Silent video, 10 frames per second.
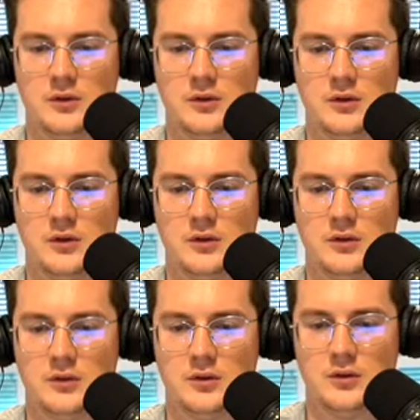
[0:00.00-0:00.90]

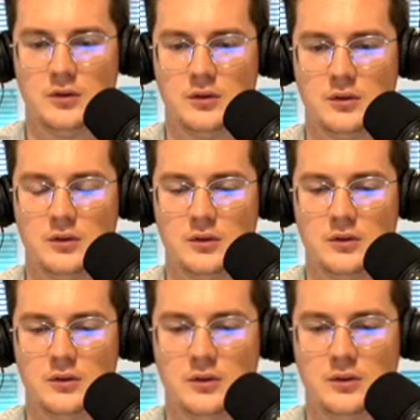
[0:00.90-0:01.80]

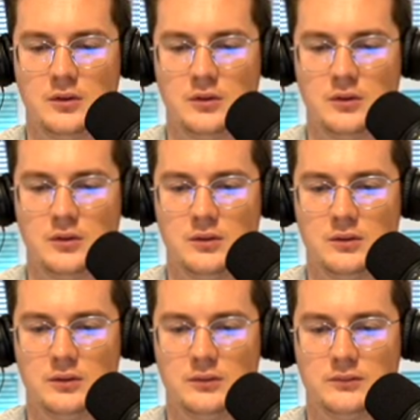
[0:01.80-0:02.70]

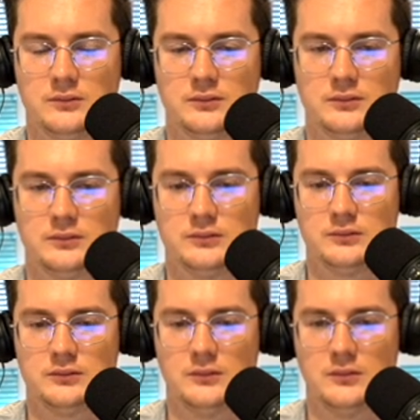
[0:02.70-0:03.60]

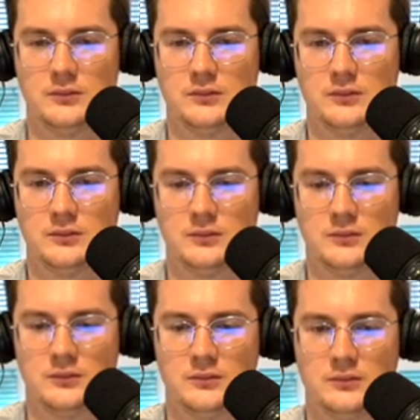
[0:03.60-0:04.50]

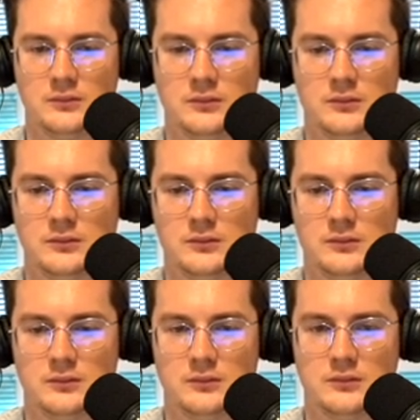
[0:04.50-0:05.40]

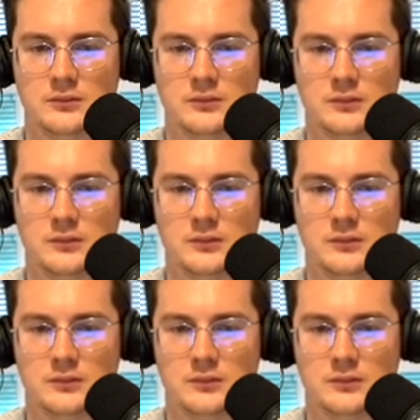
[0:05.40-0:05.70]
This person isn't speaking.